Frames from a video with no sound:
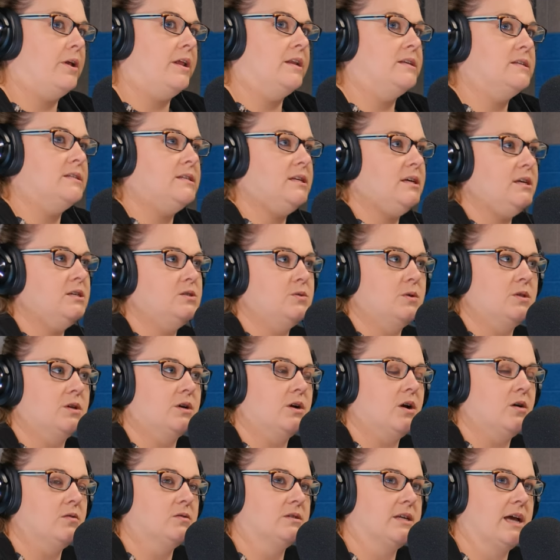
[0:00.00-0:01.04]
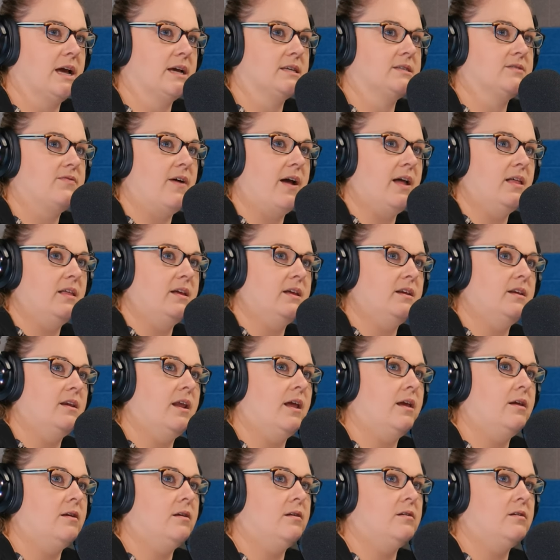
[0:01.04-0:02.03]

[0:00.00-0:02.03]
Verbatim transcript: entities with their own tax filing